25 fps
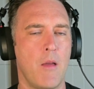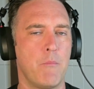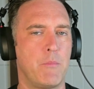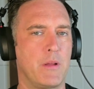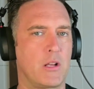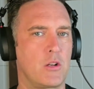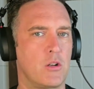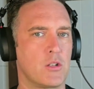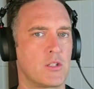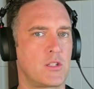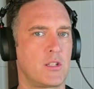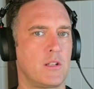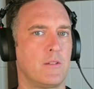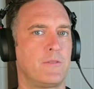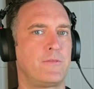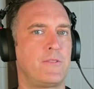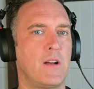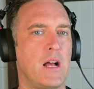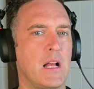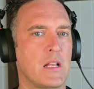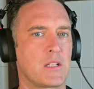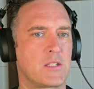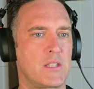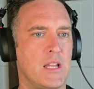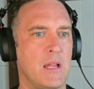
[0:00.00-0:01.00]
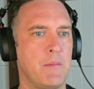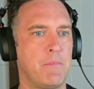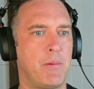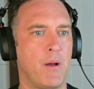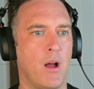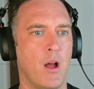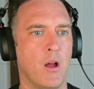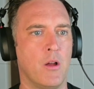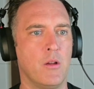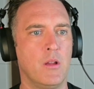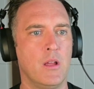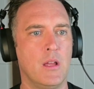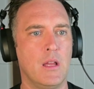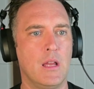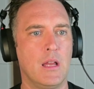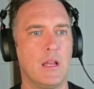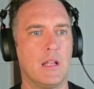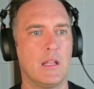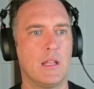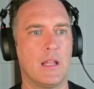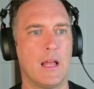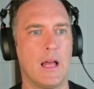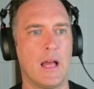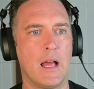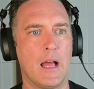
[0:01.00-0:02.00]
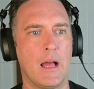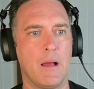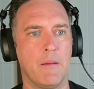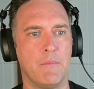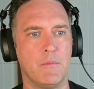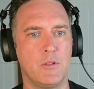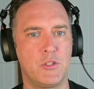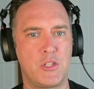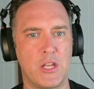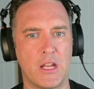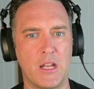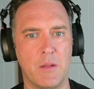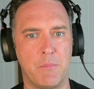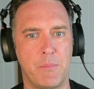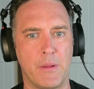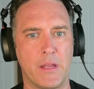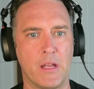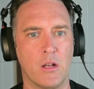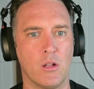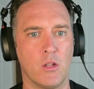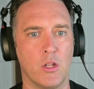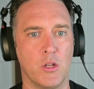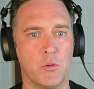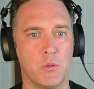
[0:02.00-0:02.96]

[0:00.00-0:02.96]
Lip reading: Because of the fast tempo, Jetabil,